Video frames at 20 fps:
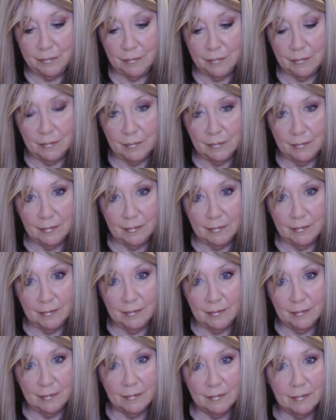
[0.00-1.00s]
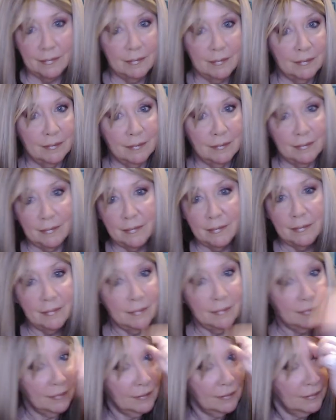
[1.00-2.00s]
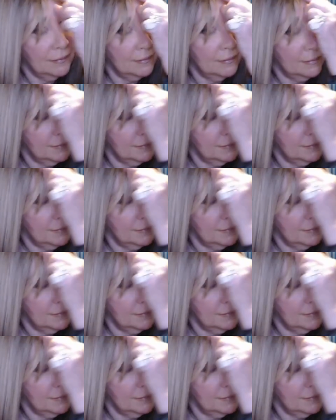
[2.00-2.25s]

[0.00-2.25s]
Nothing is said.